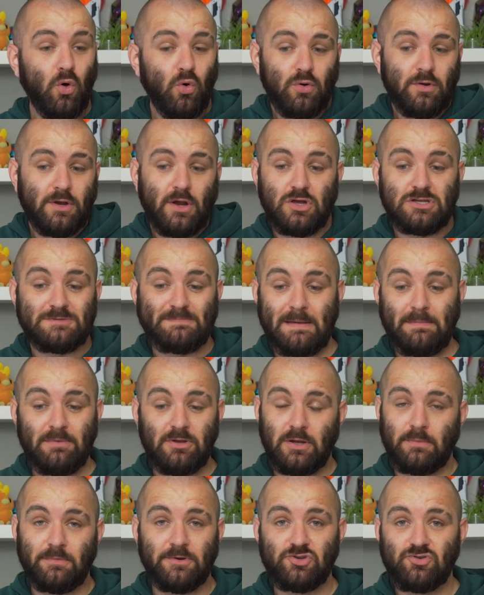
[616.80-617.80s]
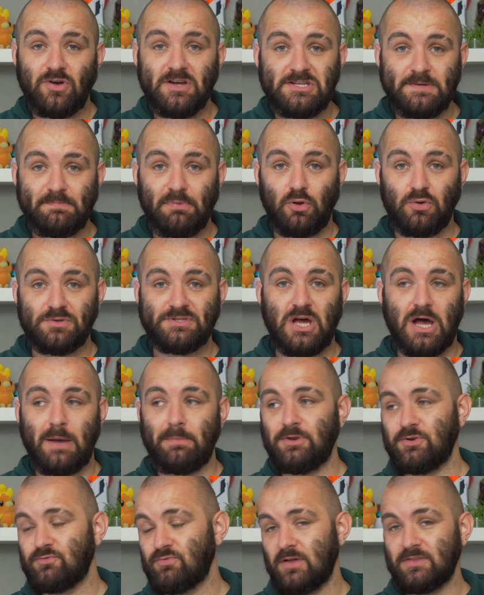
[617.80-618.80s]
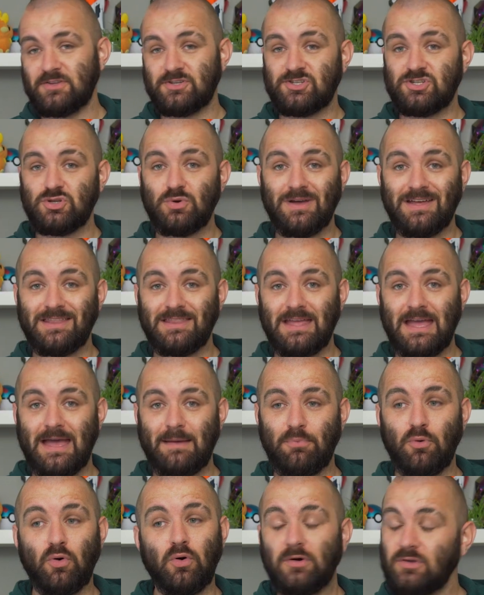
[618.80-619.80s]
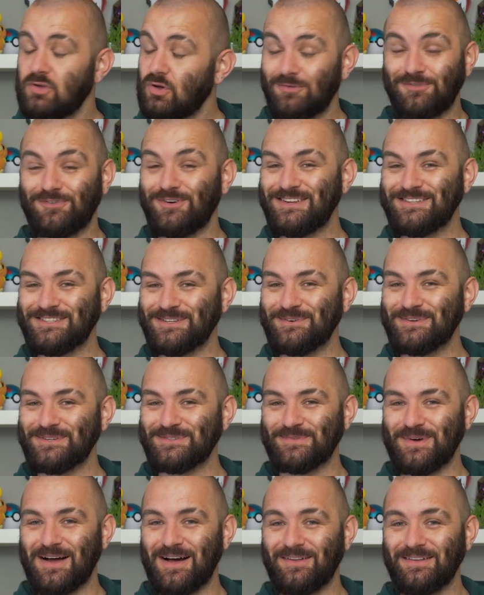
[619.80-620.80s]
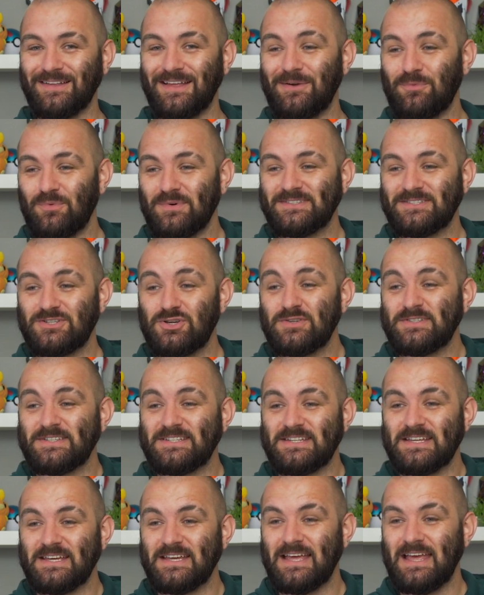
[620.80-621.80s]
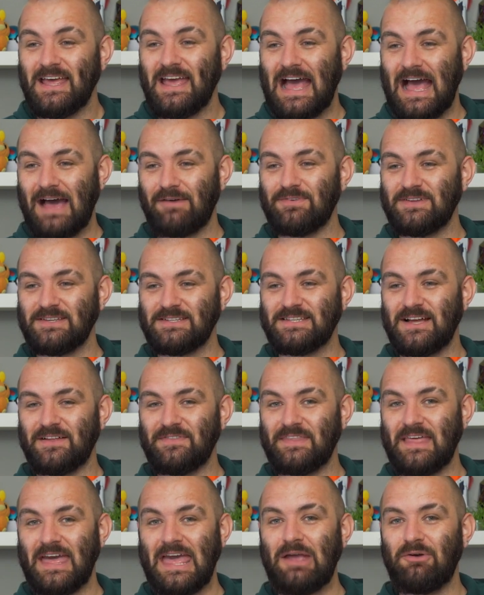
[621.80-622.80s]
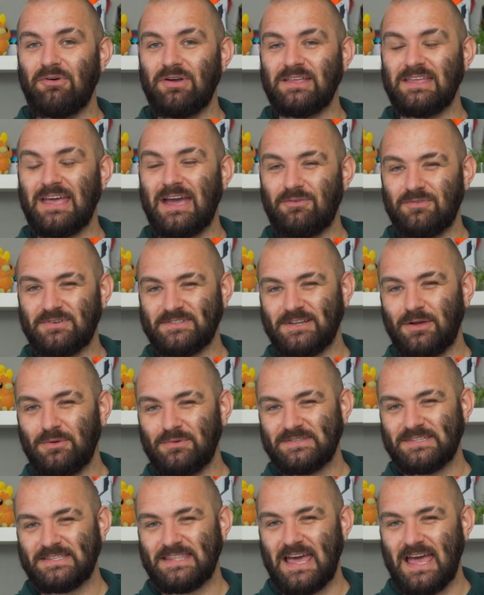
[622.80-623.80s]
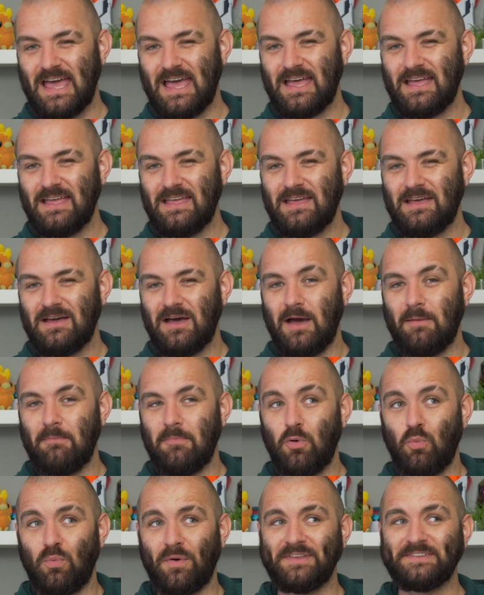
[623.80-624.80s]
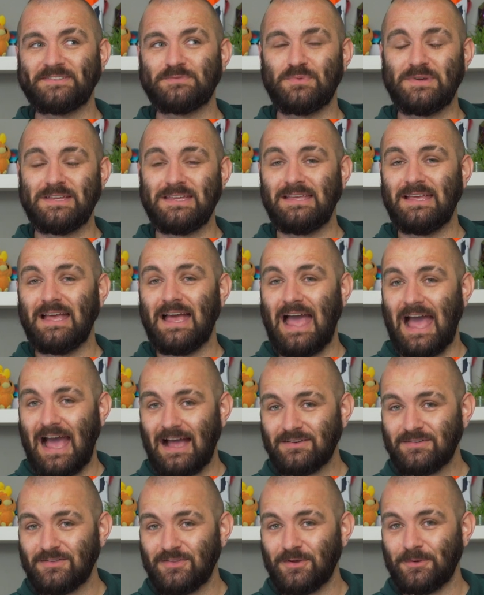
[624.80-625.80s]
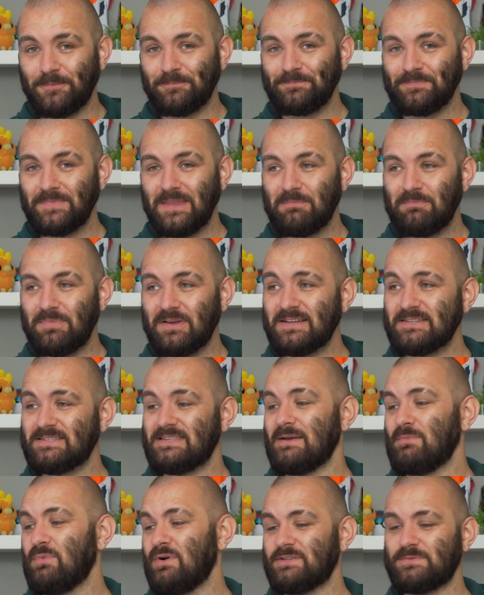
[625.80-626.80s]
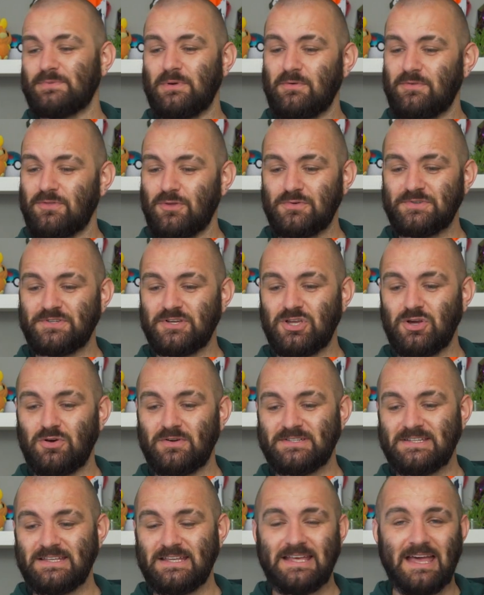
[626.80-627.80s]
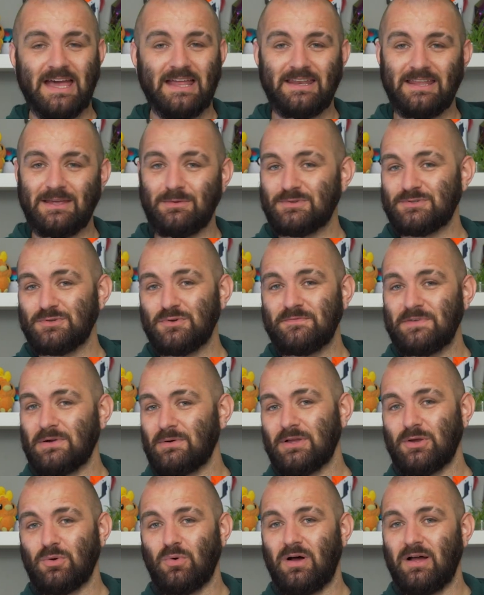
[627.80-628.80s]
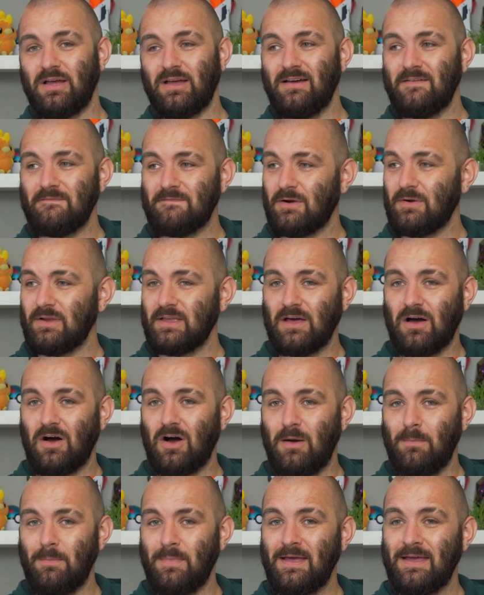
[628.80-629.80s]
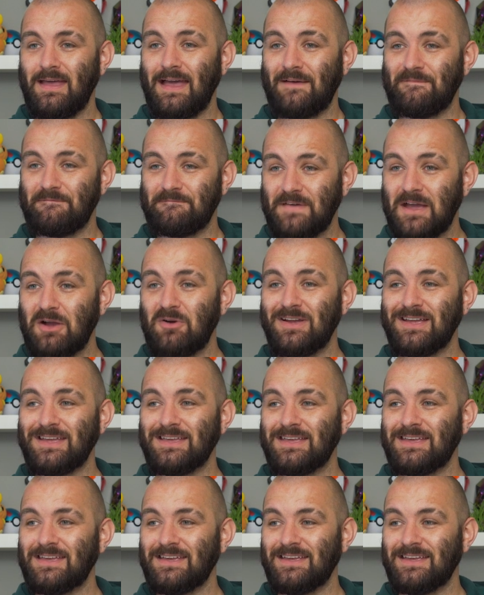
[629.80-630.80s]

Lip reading: Or who knows, maybe you don't want to trade your pool time and you'd rather just do it at the airport. You're free to as well. It was good to have it done there and get results there. Once we had them, because then once we were through security again, it was all very quiet, very calm, and very